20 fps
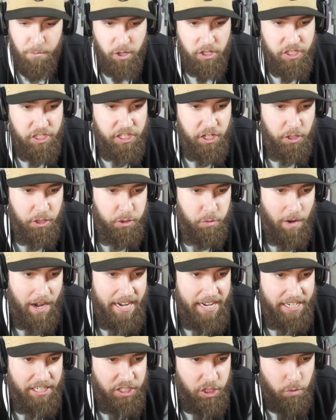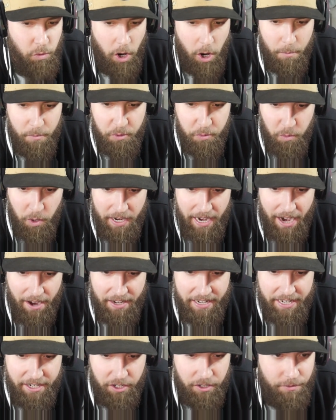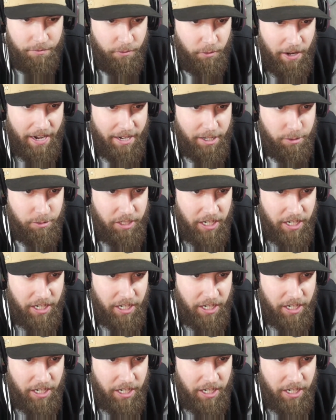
we're still threatening. Two on with one out here. Fernando